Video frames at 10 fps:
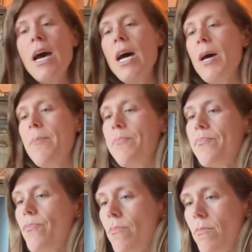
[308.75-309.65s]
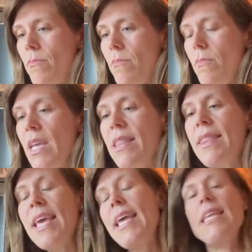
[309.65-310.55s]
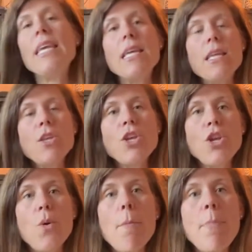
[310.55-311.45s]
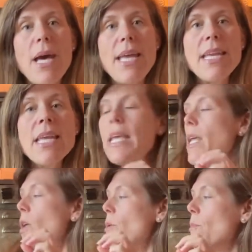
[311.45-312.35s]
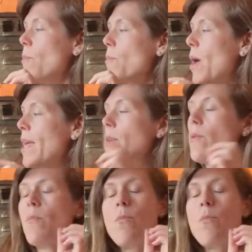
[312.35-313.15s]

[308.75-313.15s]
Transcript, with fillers: Um, then, you know, but, but